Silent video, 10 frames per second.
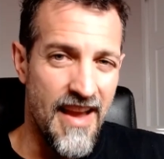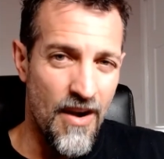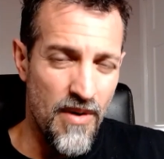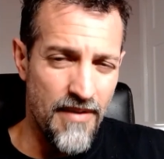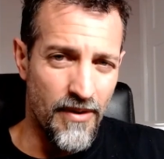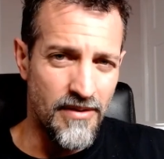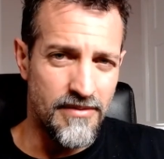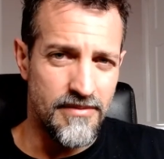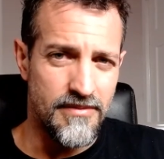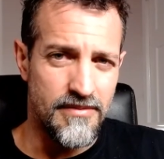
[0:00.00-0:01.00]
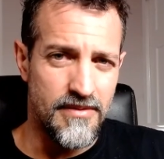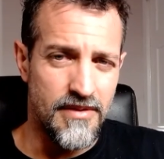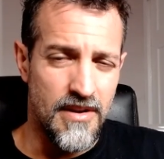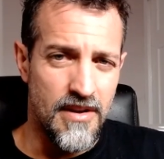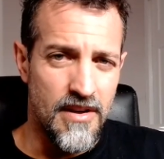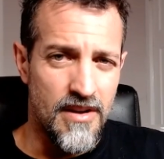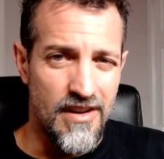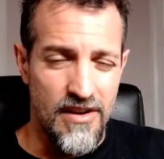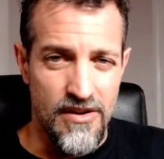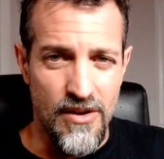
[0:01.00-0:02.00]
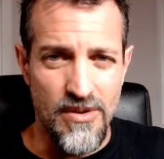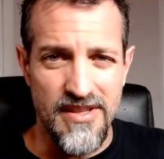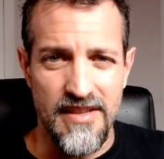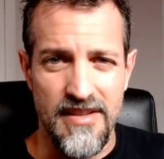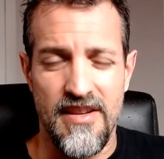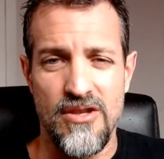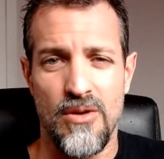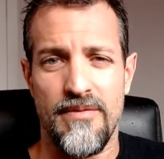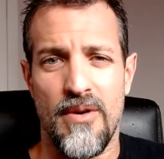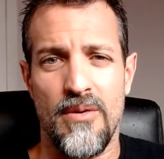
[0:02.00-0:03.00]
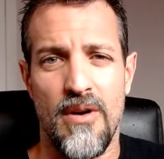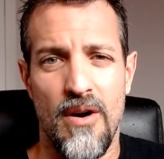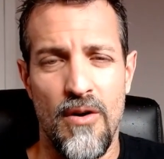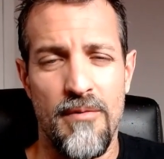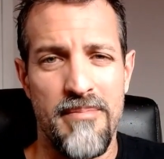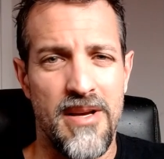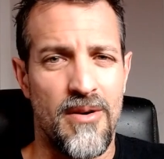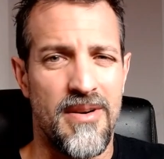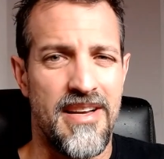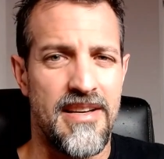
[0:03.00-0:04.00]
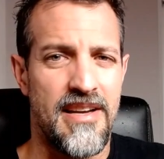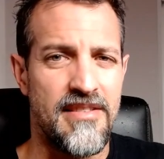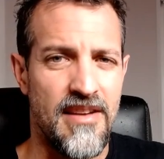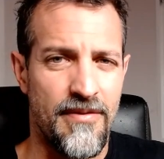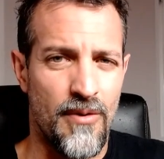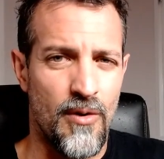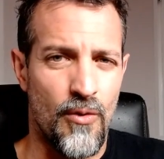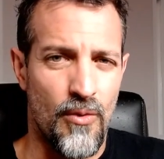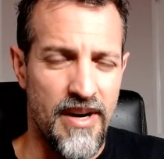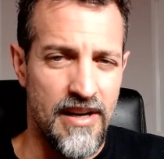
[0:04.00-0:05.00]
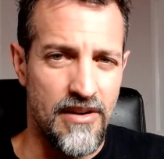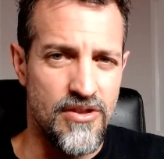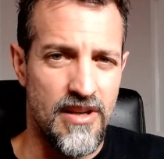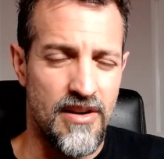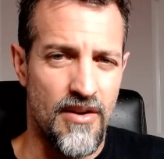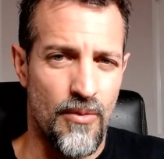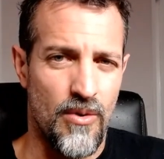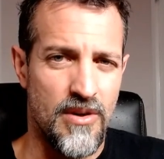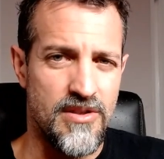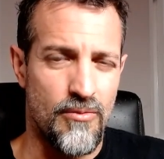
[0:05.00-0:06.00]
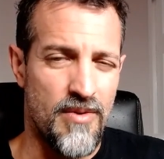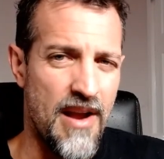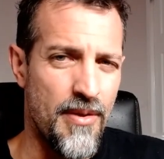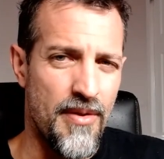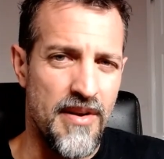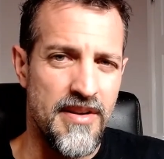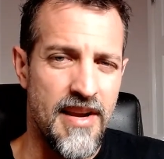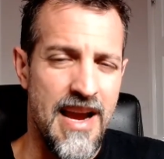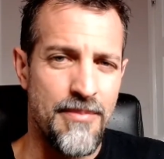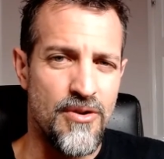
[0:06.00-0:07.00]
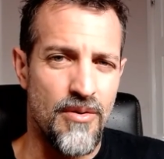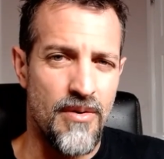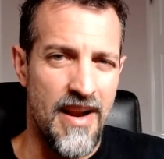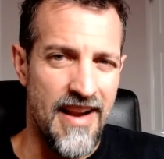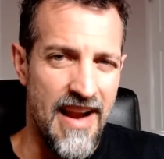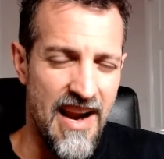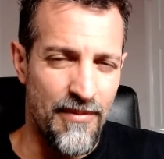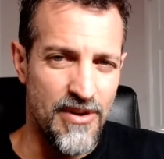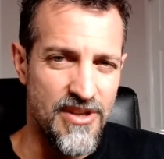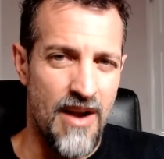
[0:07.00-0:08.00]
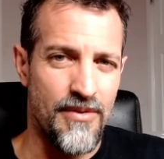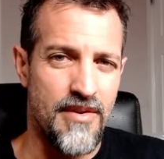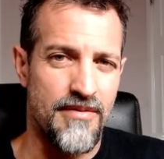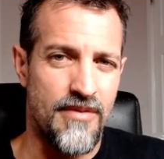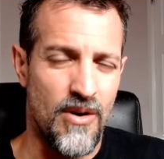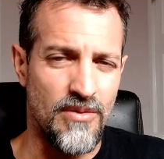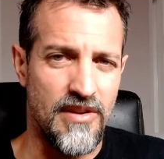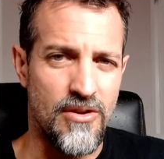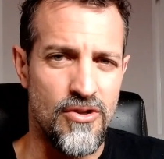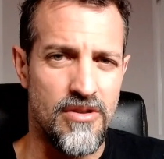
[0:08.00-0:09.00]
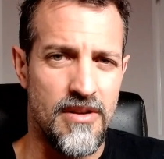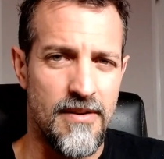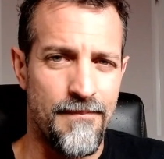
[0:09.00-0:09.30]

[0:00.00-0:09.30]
However, using the digital volt ohmmeter in a different range, in other words, rather than capture and average out the voltage,